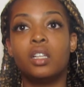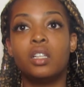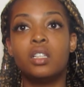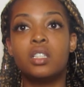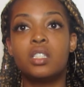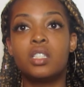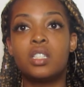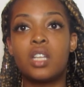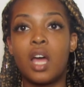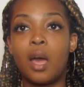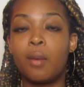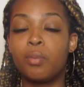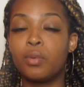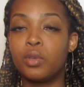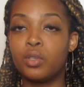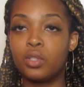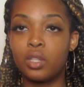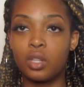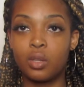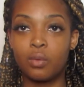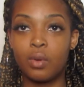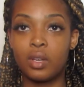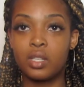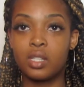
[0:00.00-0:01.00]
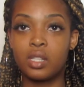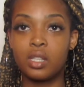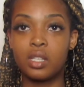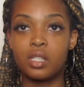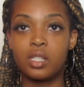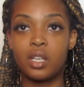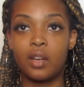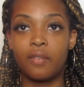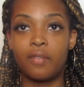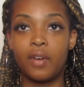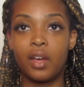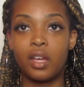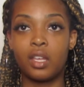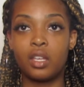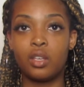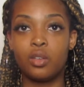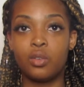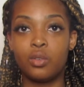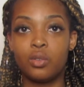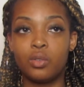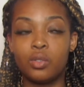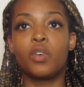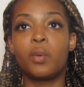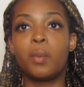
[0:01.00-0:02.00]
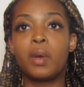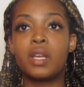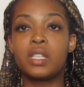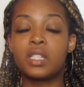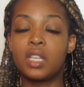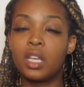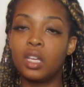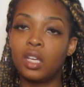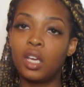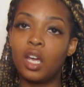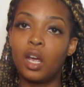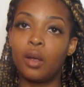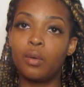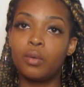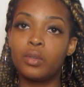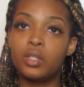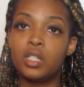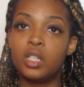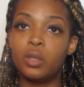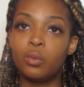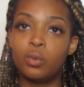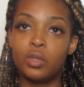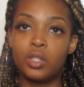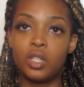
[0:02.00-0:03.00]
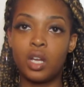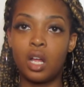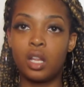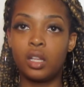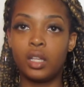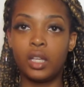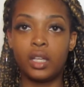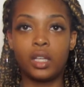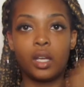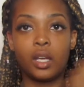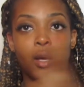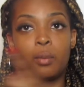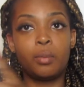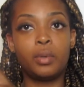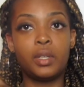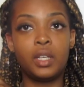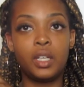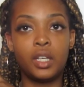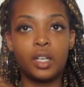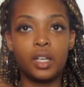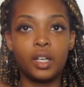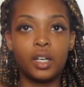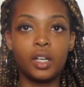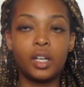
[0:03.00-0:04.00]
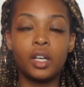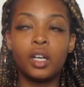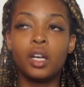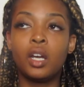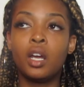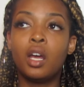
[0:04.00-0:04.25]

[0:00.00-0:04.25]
stop using the rest of the stuff I use for my skincare routine, which I'll link up here.